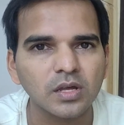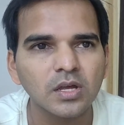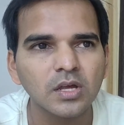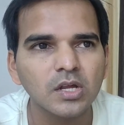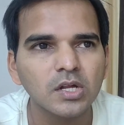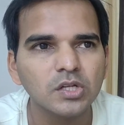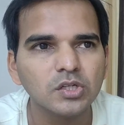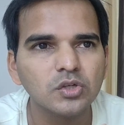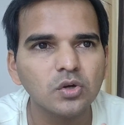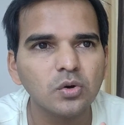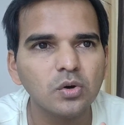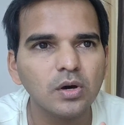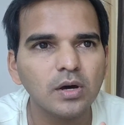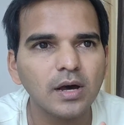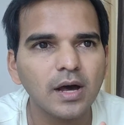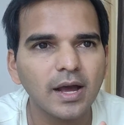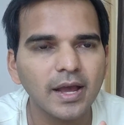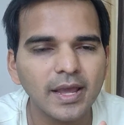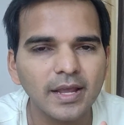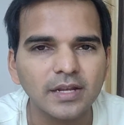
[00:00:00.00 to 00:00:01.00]
So
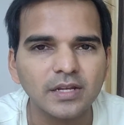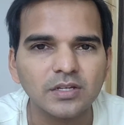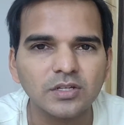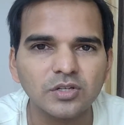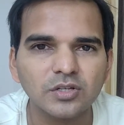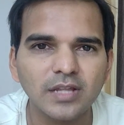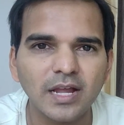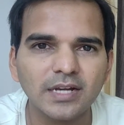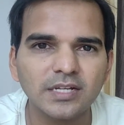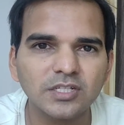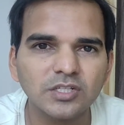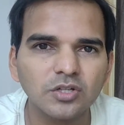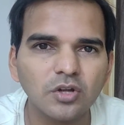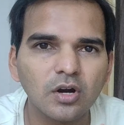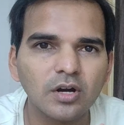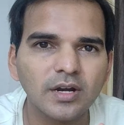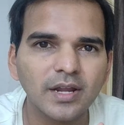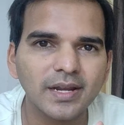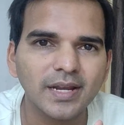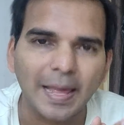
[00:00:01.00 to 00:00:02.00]
again, that's
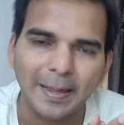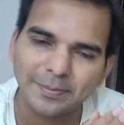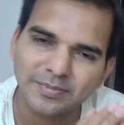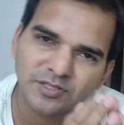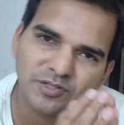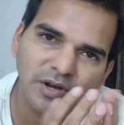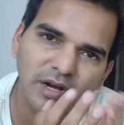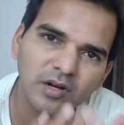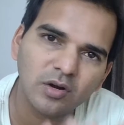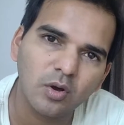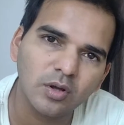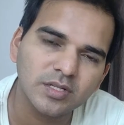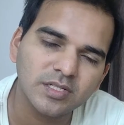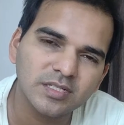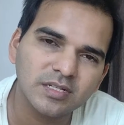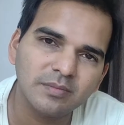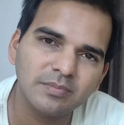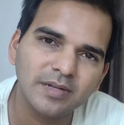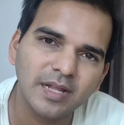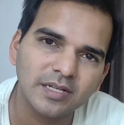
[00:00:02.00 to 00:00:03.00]
not an abstract
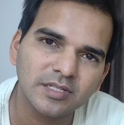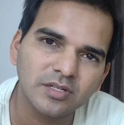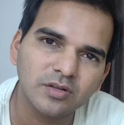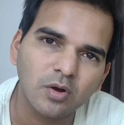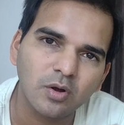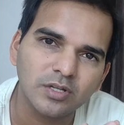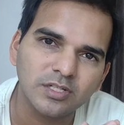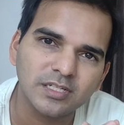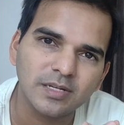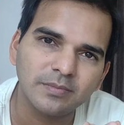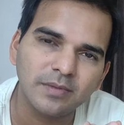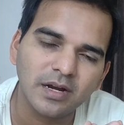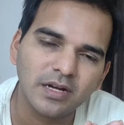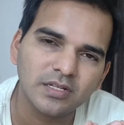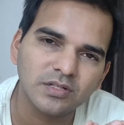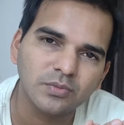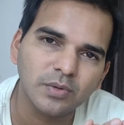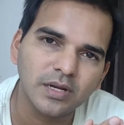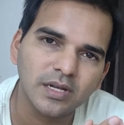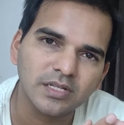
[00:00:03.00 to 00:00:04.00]
concept. That's a concept that
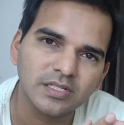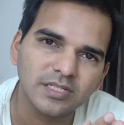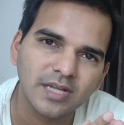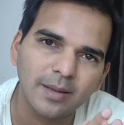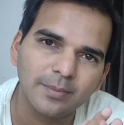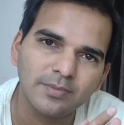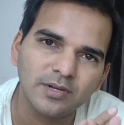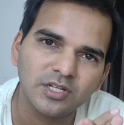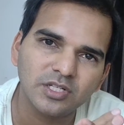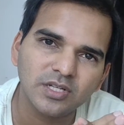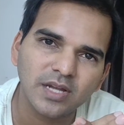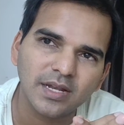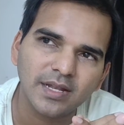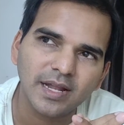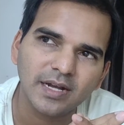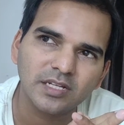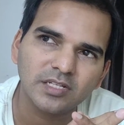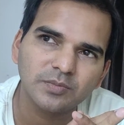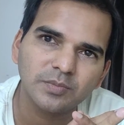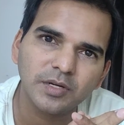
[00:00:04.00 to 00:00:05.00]
is well established, and
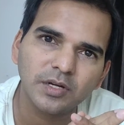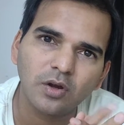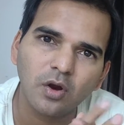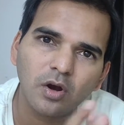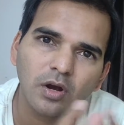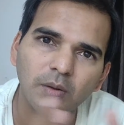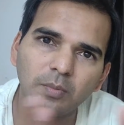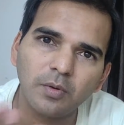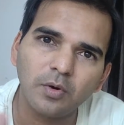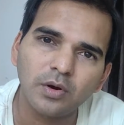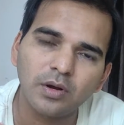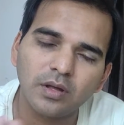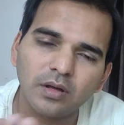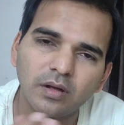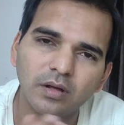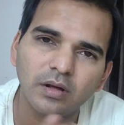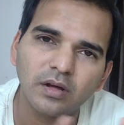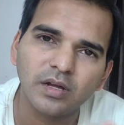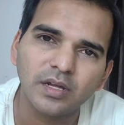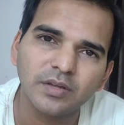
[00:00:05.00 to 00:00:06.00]
that's being talked about
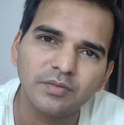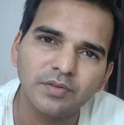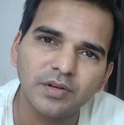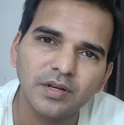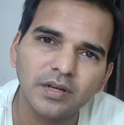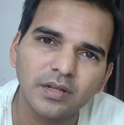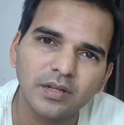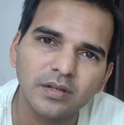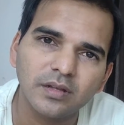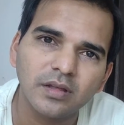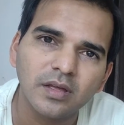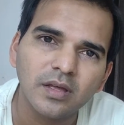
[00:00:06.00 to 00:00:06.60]
even